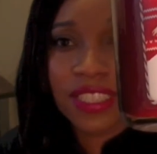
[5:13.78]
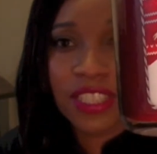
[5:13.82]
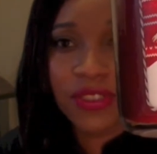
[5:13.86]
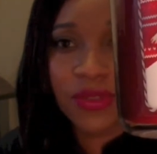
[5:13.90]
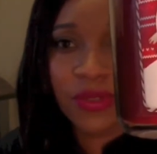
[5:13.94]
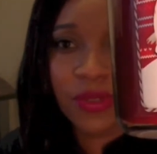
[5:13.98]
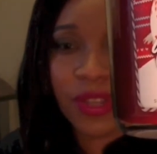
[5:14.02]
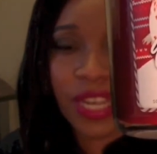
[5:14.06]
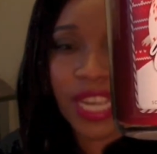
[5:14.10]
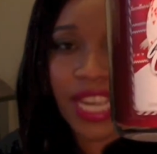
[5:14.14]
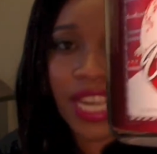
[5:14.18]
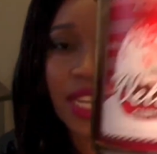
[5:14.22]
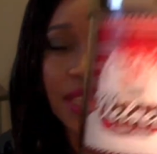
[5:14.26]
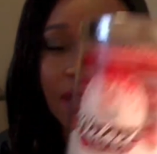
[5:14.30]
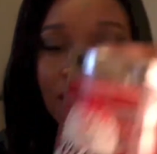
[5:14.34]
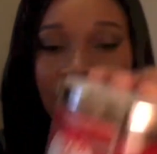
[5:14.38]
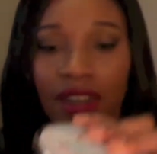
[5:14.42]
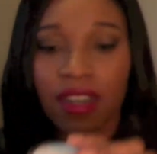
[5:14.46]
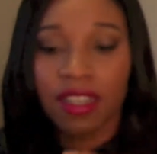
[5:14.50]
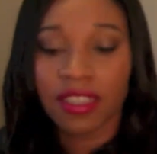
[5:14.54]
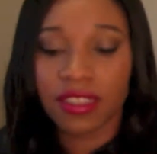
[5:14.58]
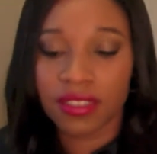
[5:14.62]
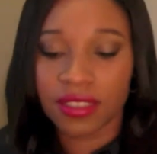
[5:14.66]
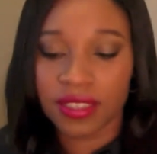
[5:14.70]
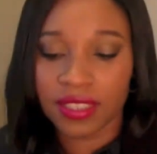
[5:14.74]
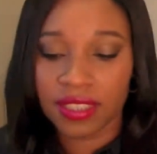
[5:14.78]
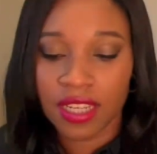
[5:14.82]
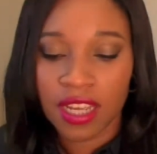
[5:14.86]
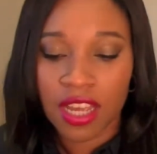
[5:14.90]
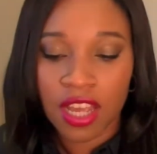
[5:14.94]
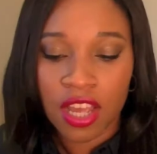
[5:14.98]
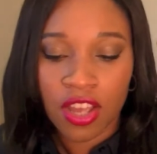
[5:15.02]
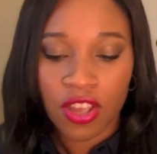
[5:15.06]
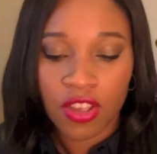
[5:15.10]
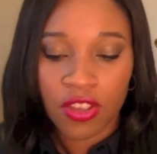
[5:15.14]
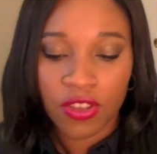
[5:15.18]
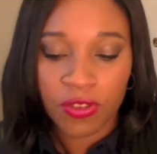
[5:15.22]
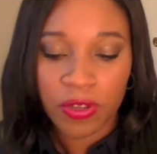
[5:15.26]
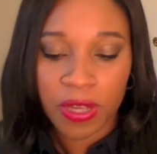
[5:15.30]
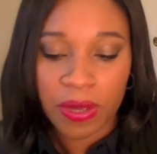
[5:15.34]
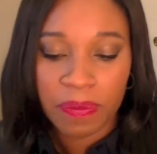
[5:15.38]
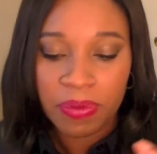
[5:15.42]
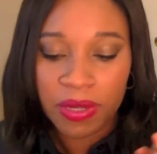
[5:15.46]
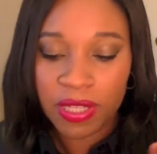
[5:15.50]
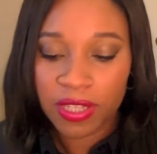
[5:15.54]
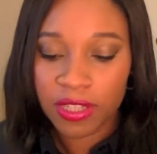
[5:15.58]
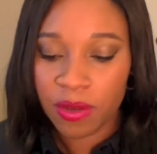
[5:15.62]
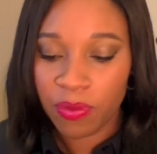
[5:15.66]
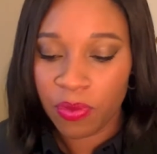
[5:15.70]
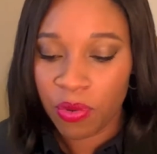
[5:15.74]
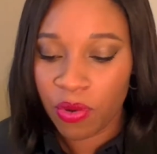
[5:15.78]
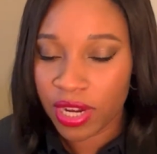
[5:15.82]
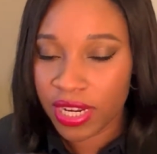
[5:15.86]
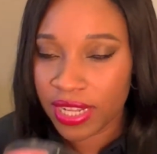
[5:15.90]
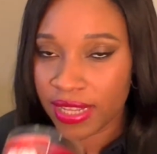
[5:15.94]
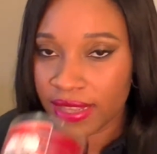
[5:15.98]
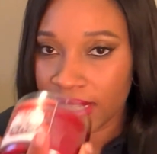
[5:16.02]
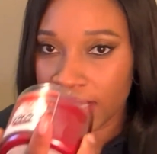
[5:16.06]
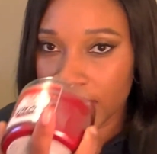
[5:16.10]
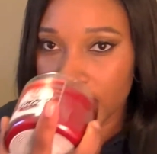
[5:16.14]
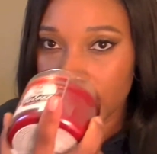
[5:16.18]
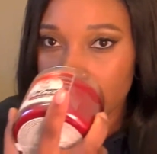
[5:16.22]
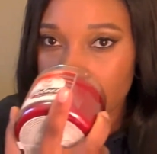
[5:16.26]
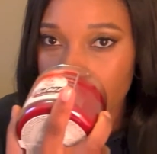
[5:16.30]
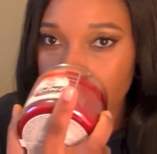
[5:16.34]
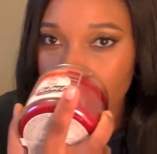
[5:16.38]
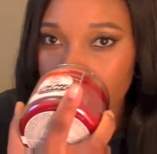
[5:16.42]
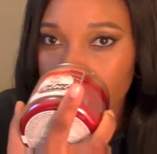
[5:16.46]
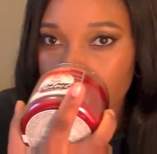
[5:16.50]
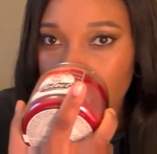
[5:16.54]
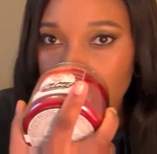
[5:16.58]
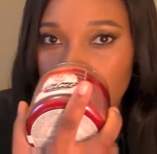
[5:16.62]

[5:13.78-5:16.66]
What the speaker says: These were $8. So I picked up one of these.